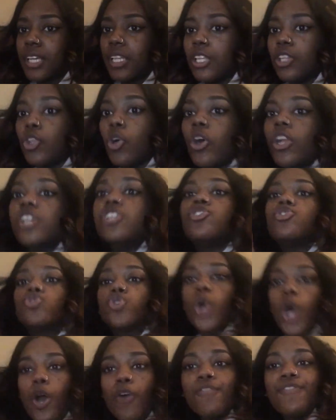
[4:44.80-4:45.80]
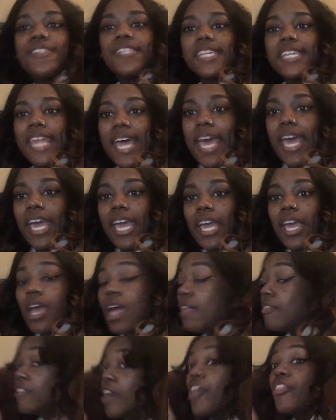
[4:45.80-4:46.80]
Lourdes drove today.
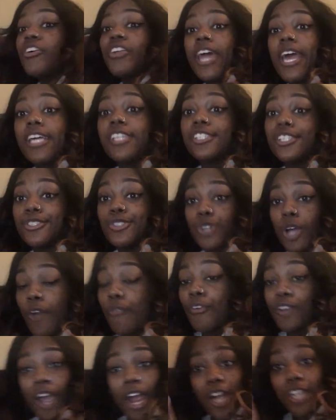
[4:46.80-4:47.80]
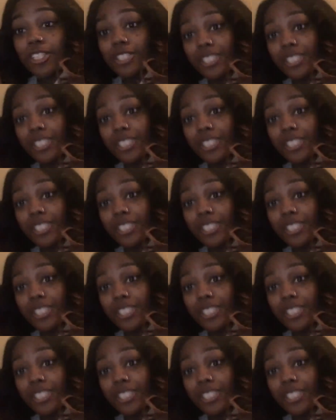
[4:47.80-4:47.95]
The other day she drove with her